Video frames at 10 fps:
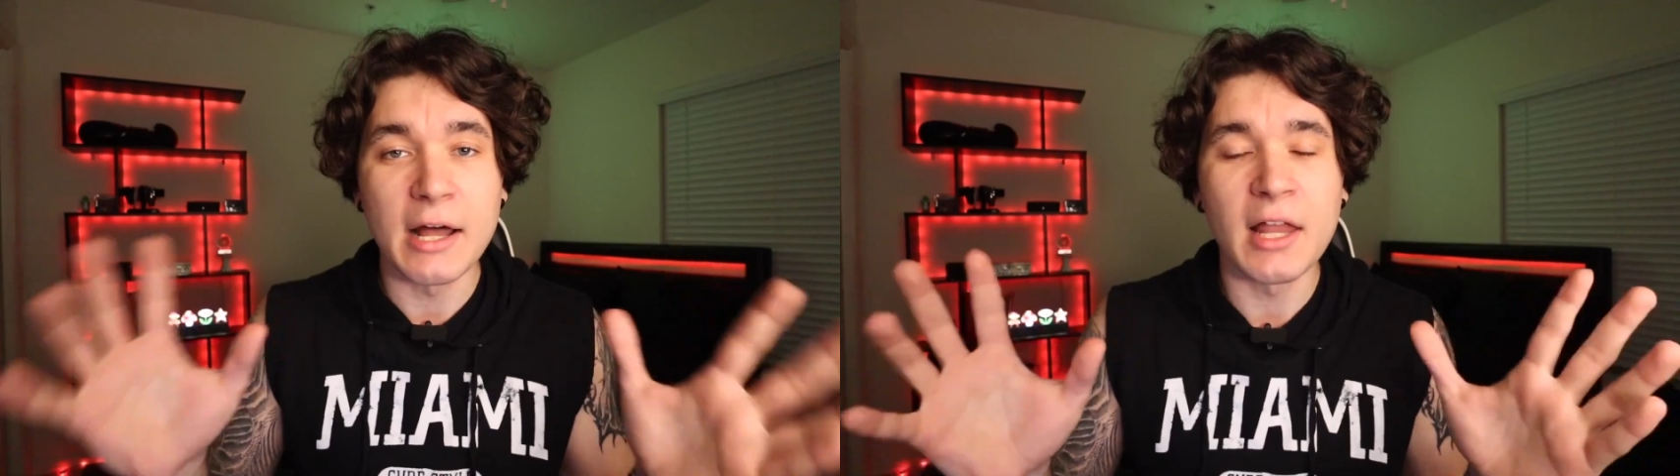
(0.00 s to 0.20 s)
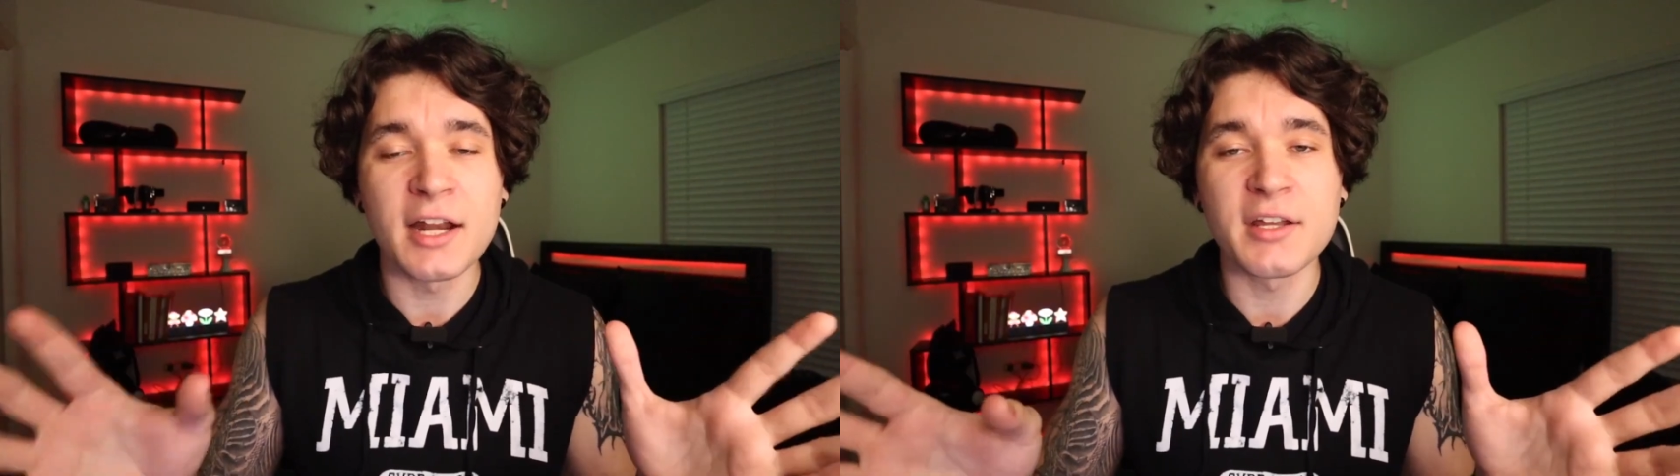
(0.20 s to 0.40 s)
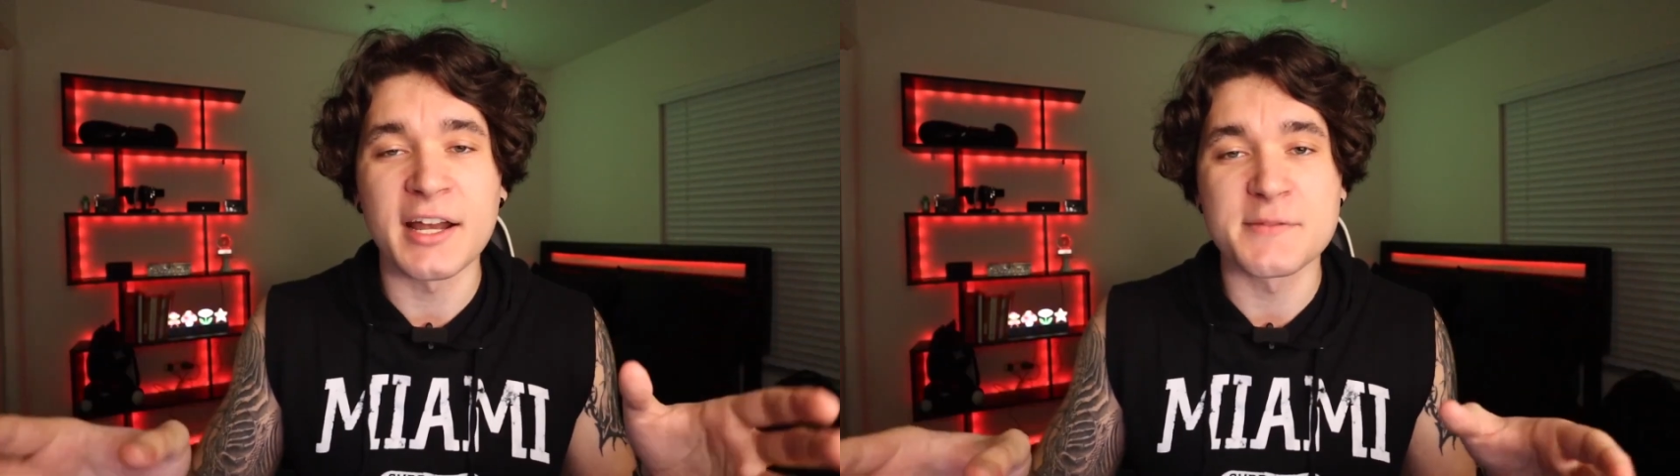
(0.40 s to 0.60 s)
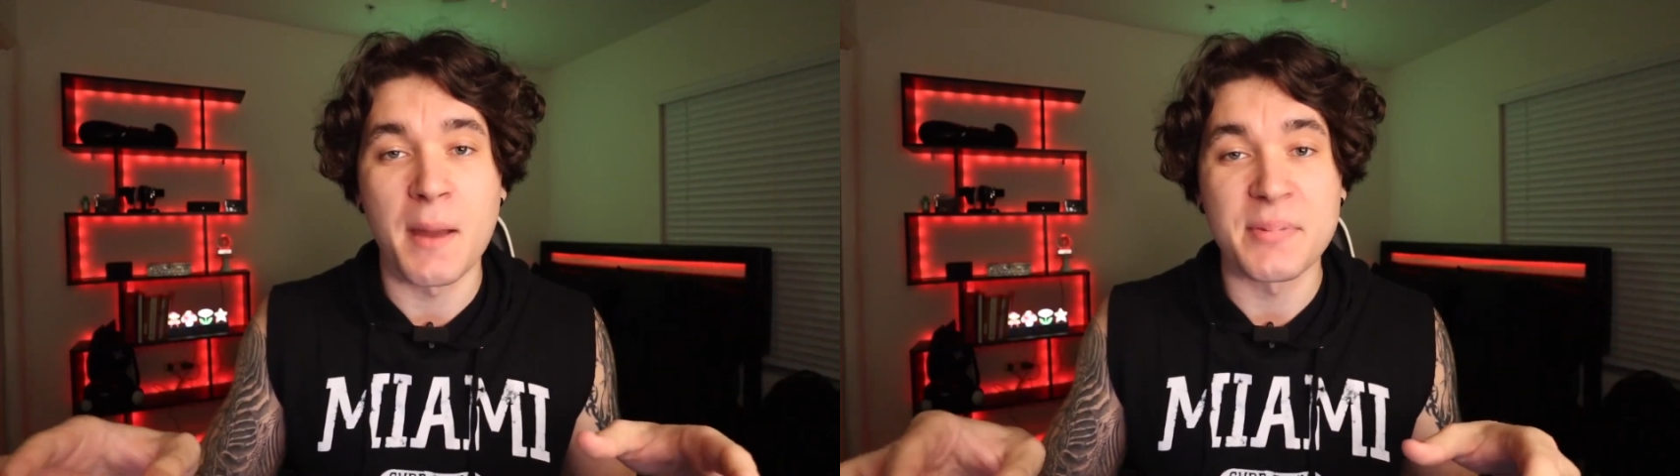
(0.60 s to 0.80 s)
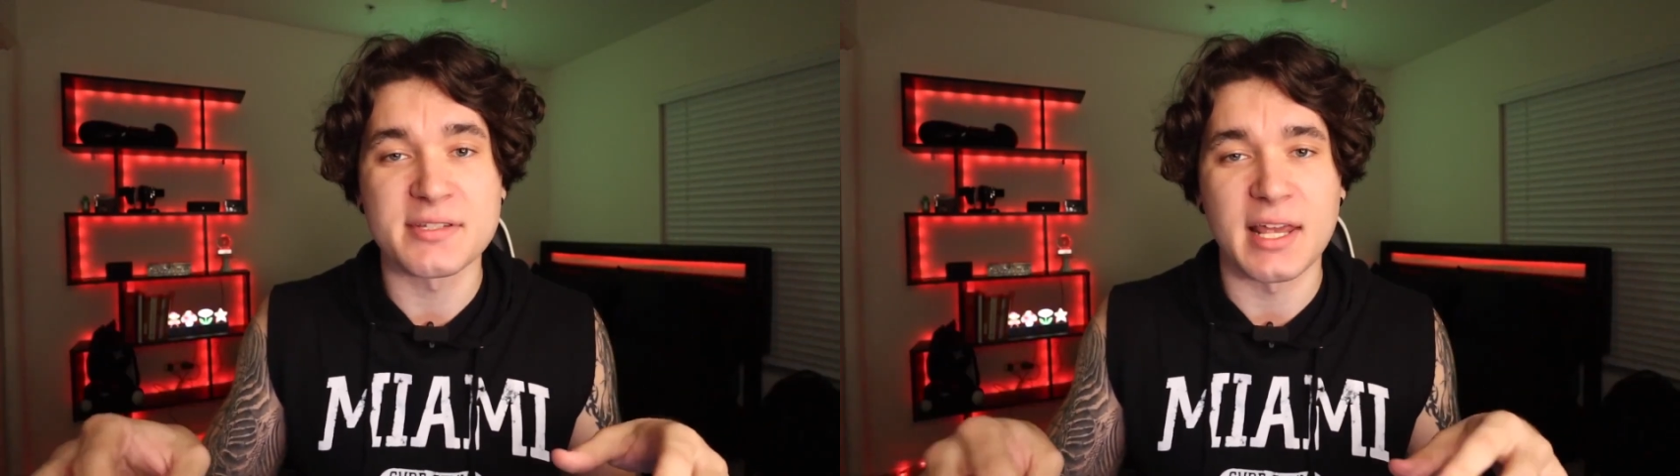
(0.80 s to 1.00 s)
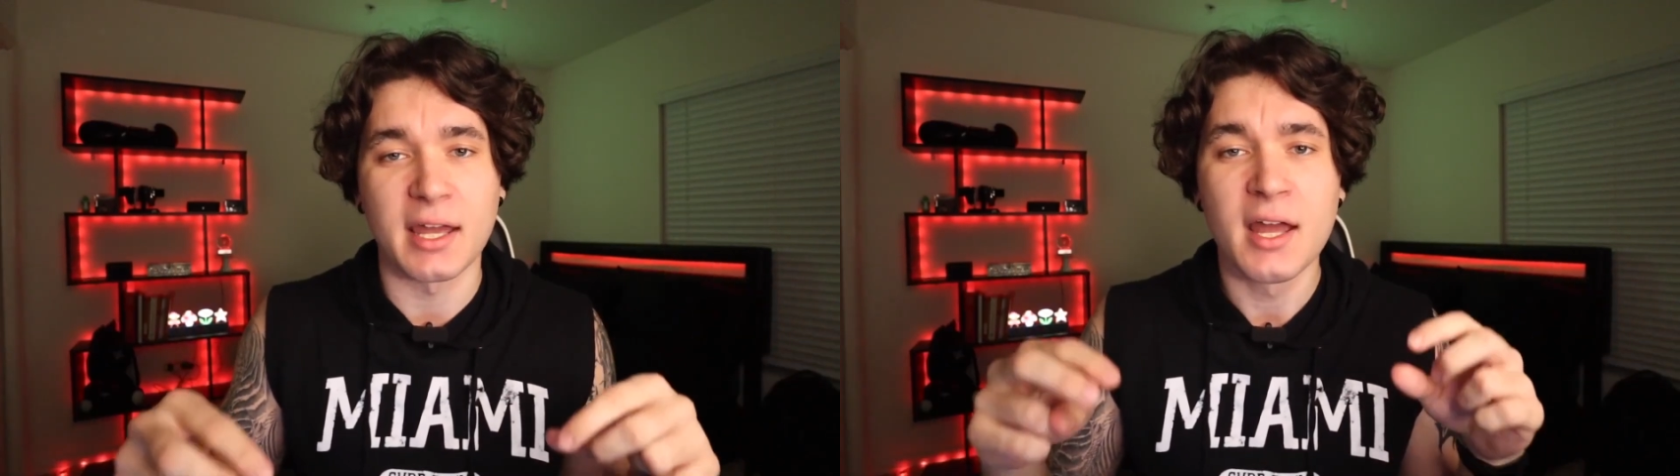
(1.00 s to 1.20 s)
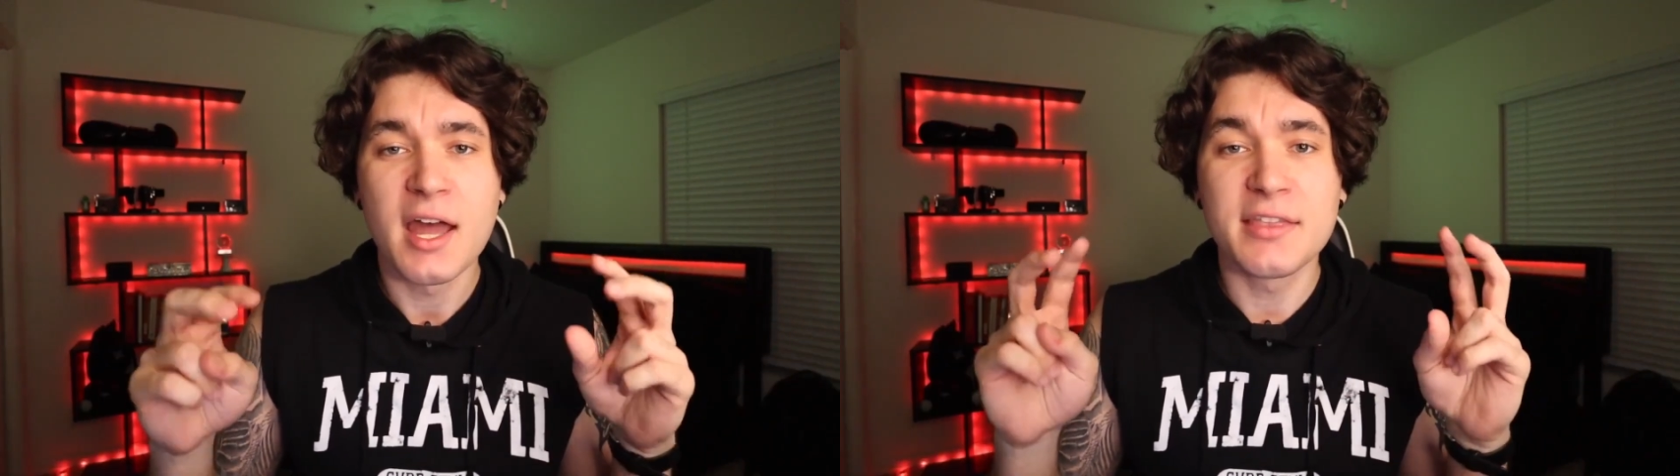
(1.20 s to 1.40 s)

Now, a lot of you guys might be saying,